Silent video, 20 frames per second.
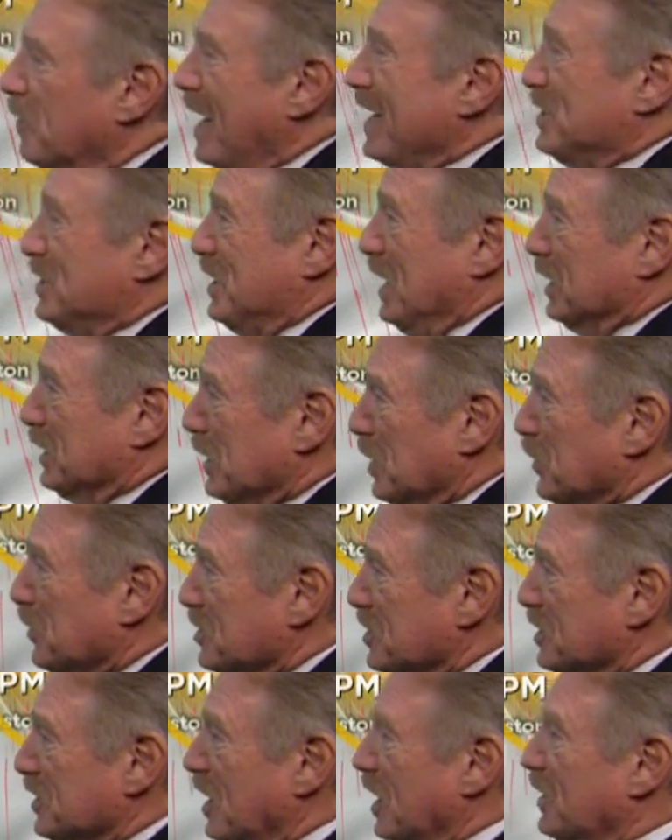might see a little
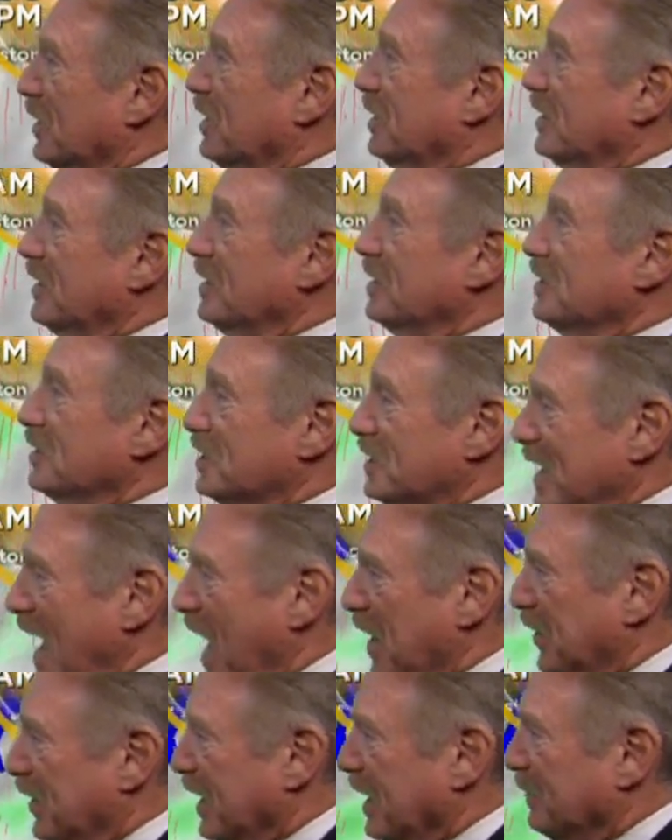sun
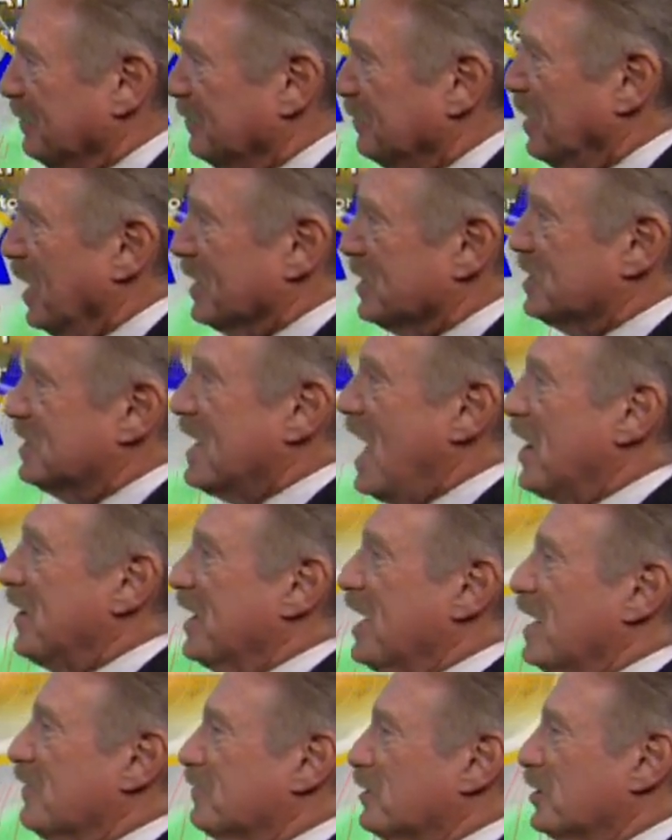Saturday. But
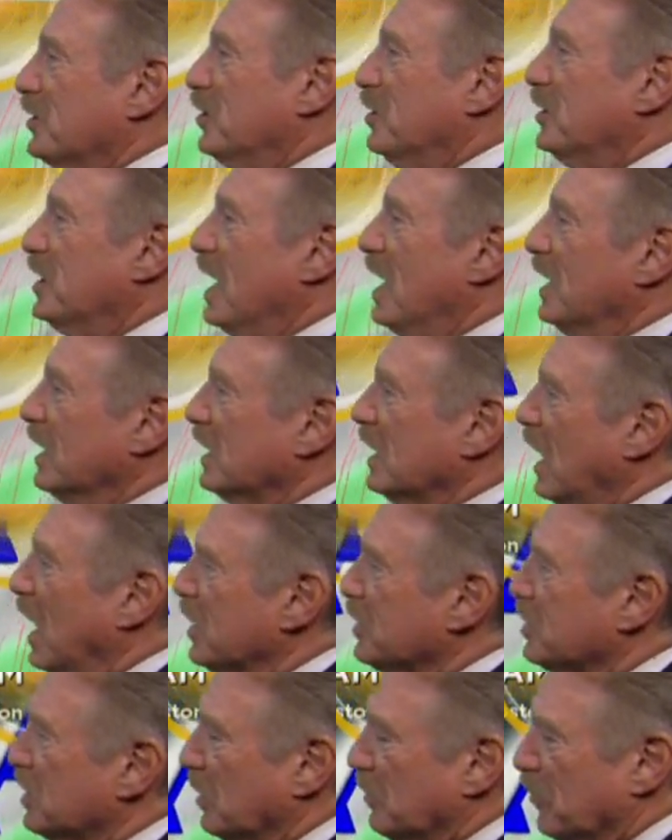Saturday afternoon,
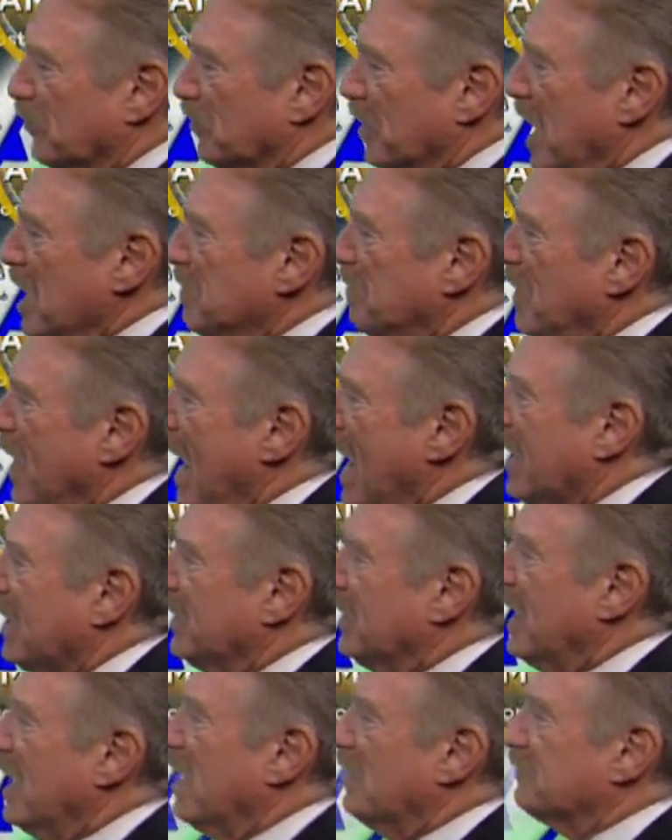clouds come right back
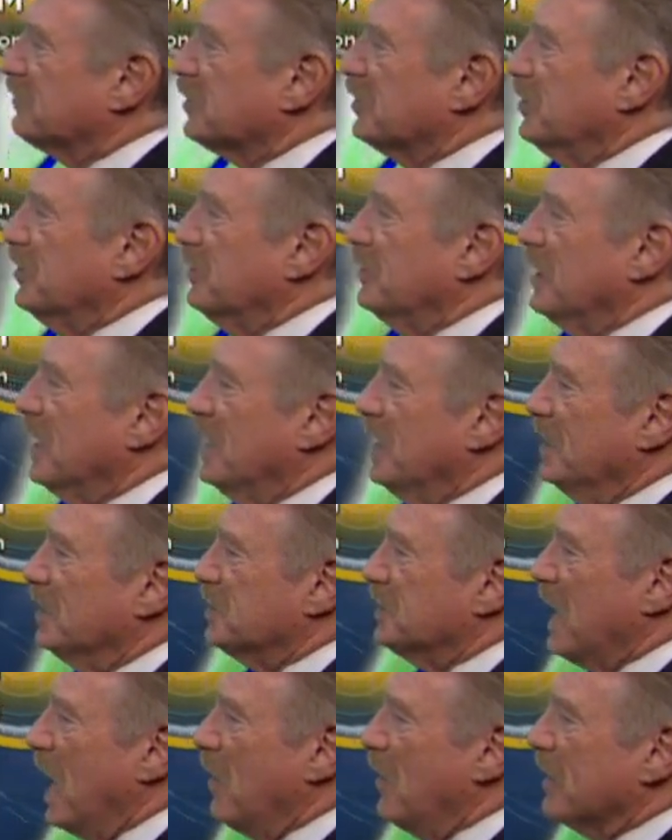in the afternoon.
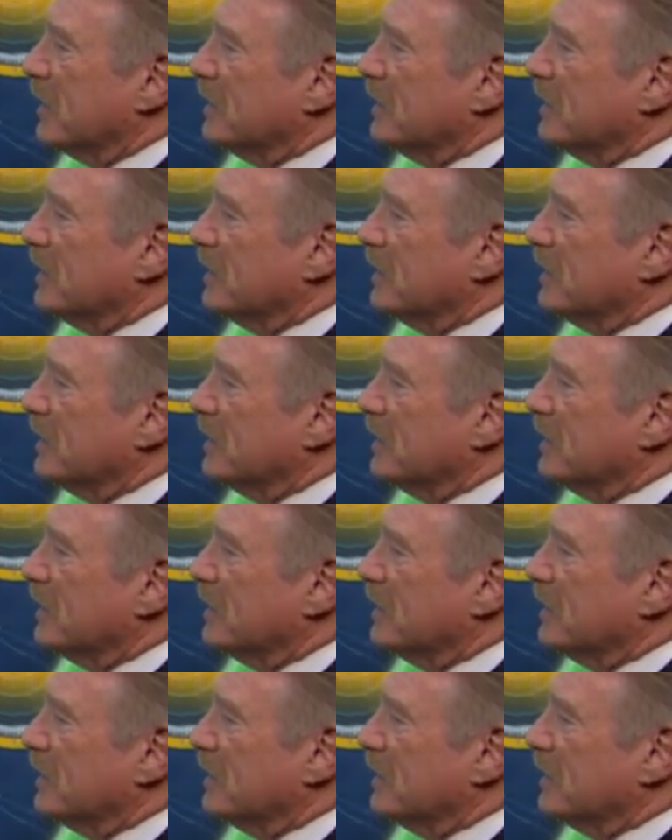Shower